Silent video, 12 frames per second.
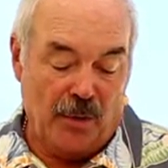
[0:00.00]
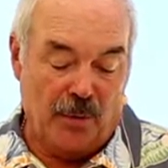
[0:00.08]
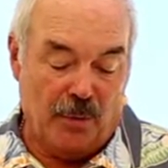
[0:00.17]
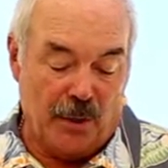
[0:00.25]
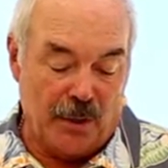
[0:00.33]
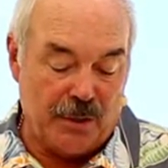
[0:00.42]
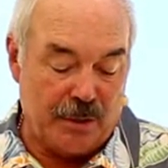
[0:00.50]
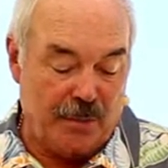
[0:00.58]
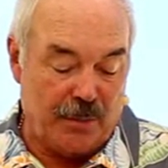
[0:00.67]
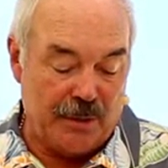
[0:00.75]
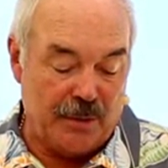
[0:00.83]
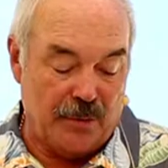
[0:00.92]
You worship
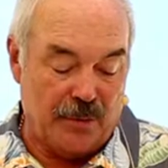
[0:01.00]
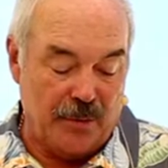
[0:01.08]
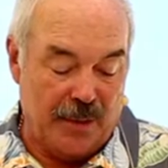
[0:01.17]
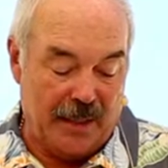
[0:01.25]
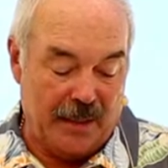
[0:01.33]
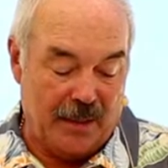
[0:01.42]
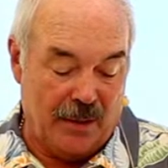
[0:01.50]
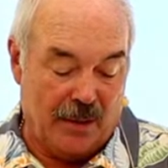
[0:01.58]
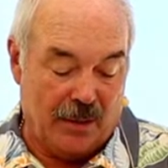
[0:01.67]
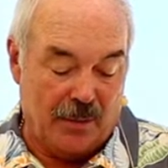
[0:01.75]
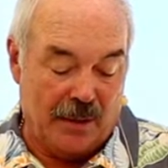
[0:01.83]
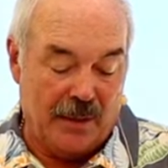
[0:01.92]
what you do not know